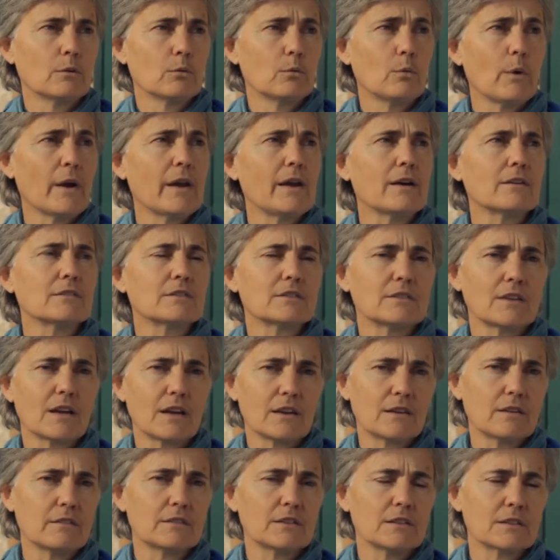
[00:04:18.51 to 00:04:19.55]
way
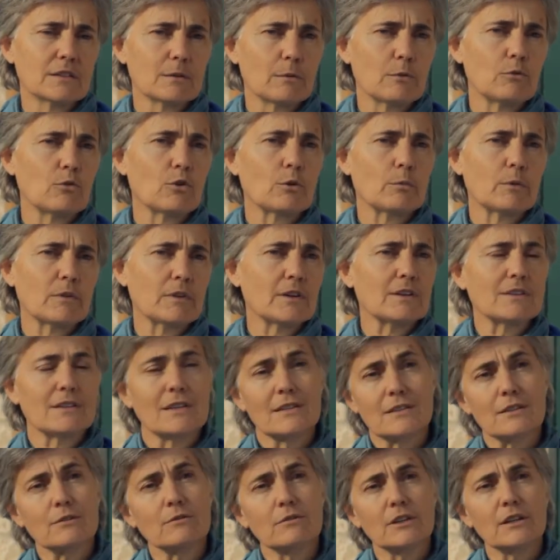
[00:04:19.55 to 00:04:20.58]
outside the system of normal things
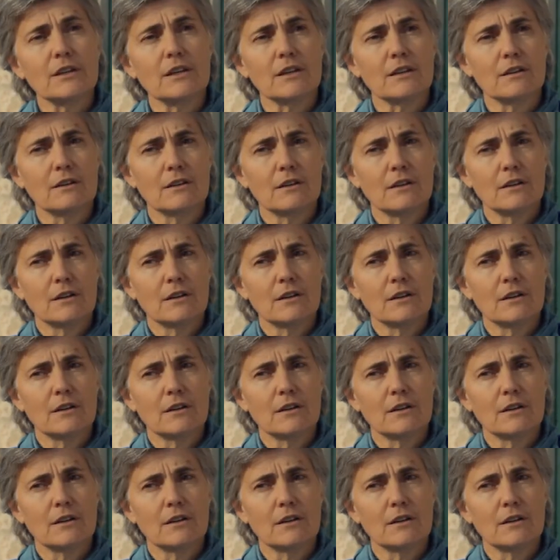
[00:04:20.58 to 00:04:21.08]
is a really